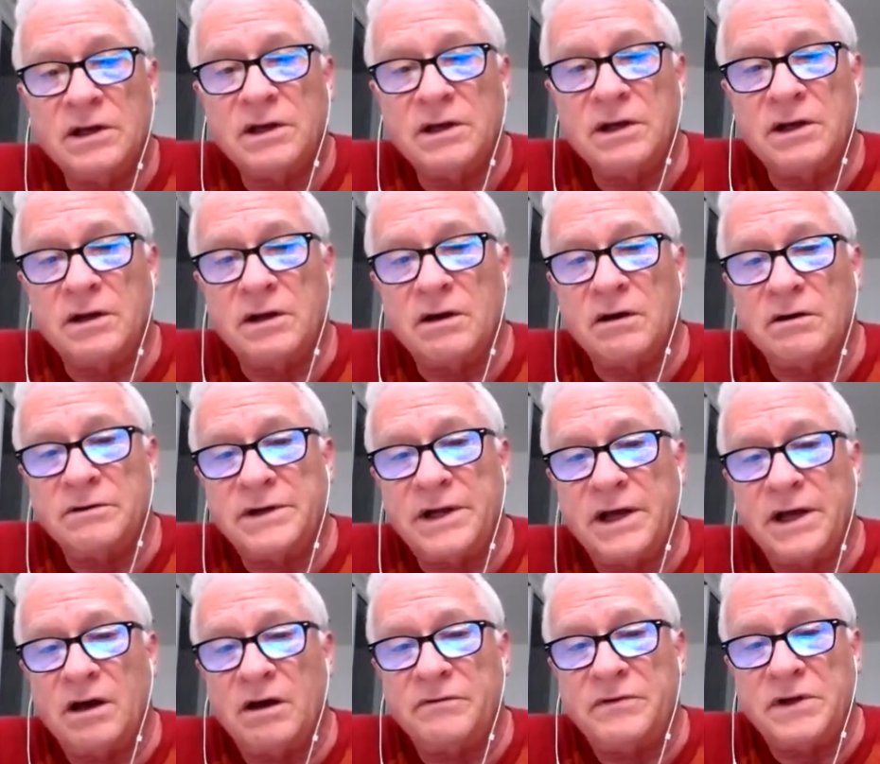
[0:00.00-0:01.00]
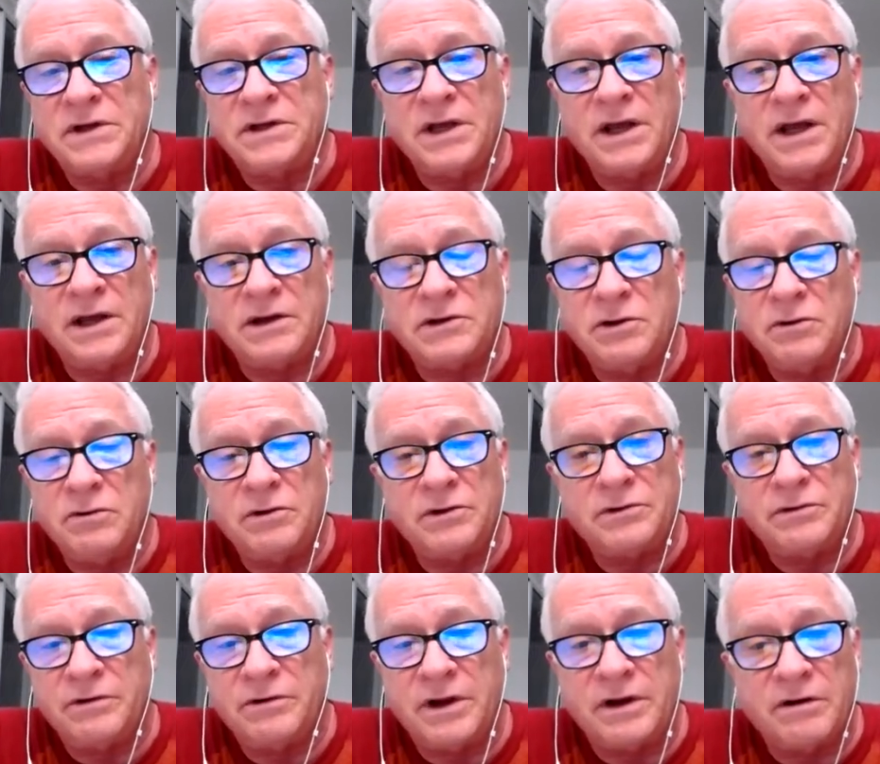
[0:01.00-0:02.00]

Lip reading: Now if you take 2 or 3